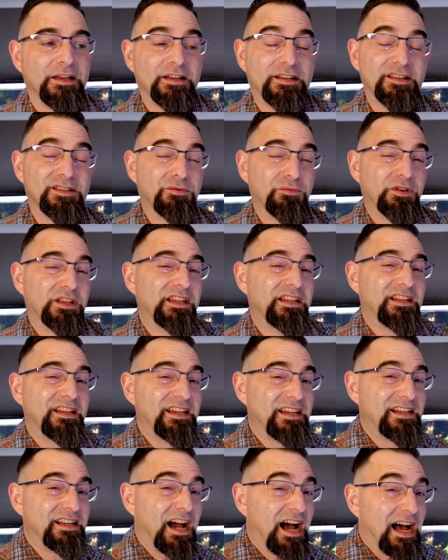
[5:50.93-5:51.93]
It doesn't really
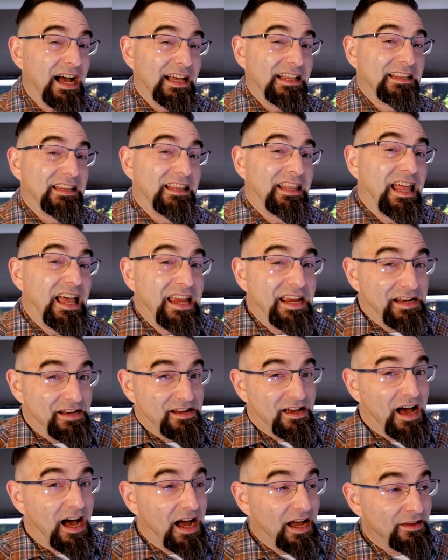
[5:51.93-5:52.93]
need high
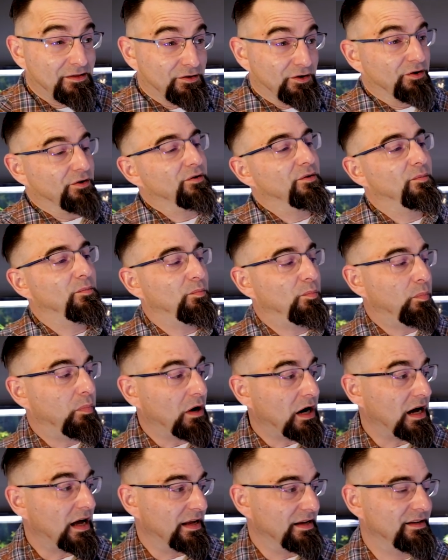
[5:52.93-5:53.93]
light either,
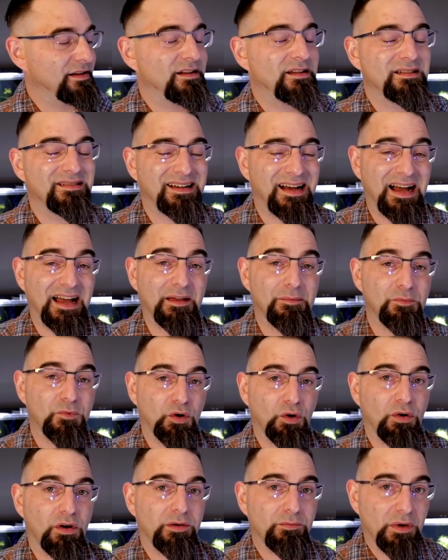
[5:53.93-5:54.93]
but I'm
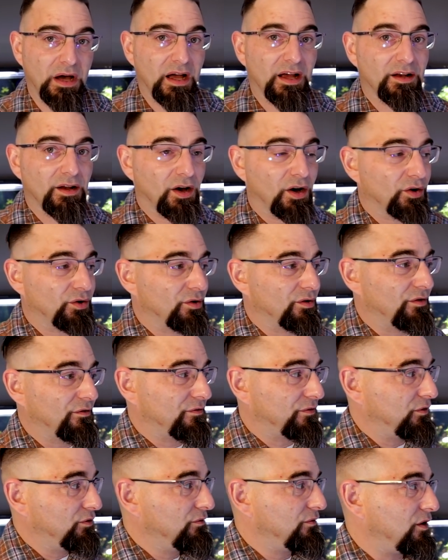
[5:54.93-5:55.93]
growing mine under the
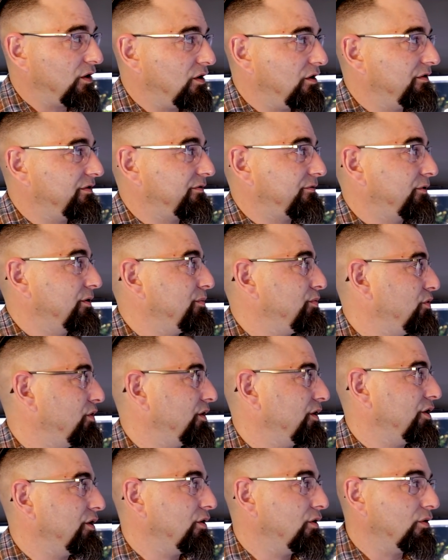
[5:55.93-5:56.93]
Fluval three
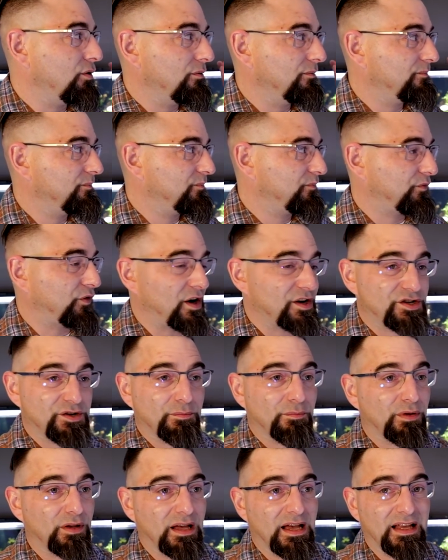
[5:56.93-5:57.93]
point oh Fresh
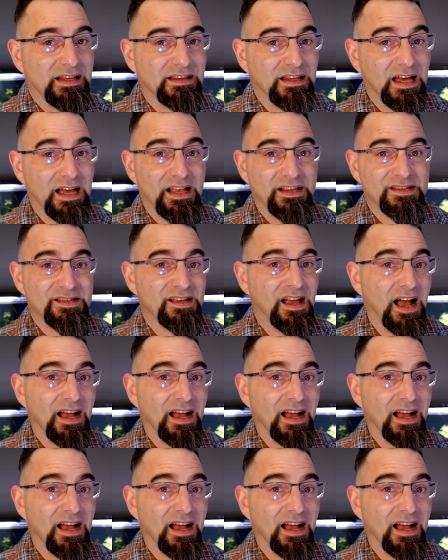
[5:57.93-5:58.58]
and Plant lights.